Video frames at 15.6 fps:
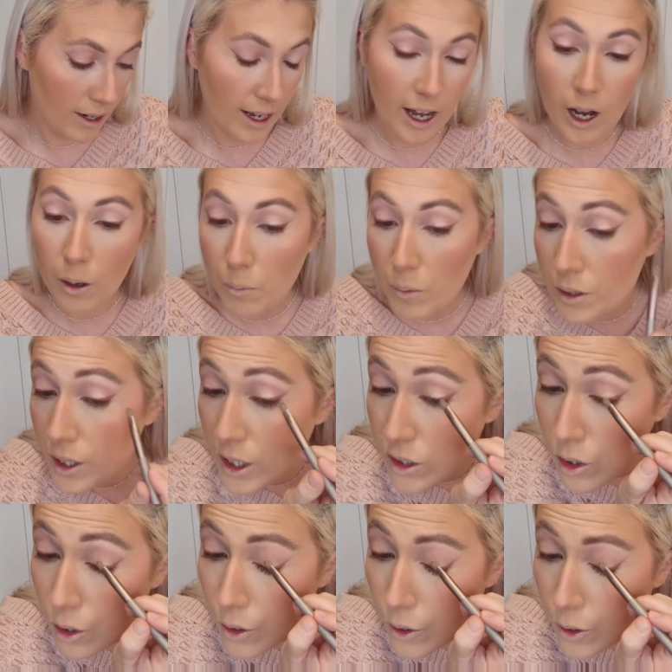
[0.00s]
help with
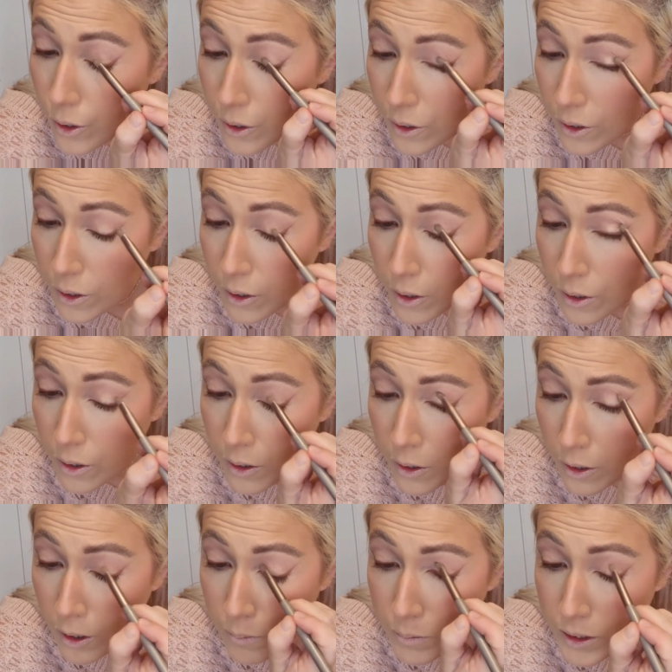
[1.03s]
this look
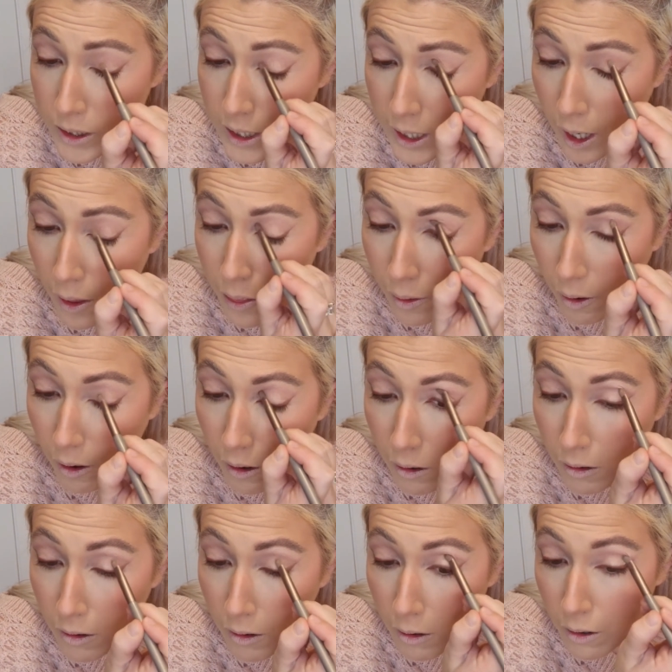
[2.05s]
come together
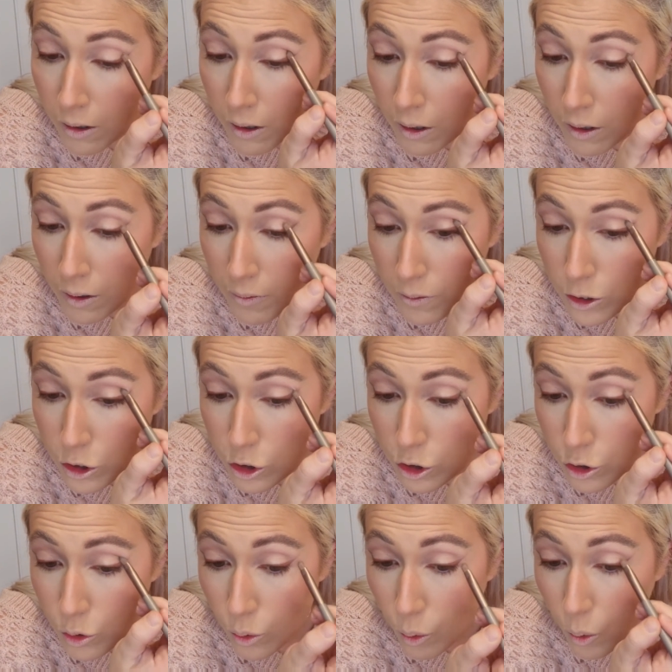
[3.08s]
for
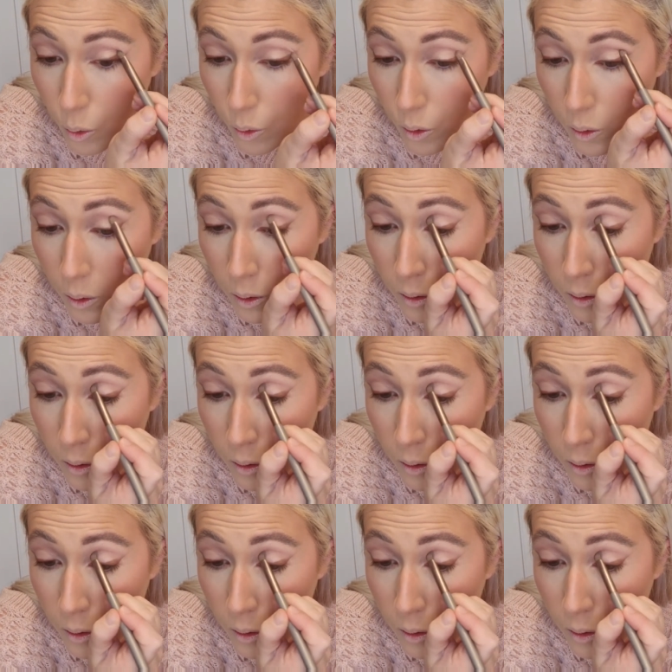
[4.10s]
sure.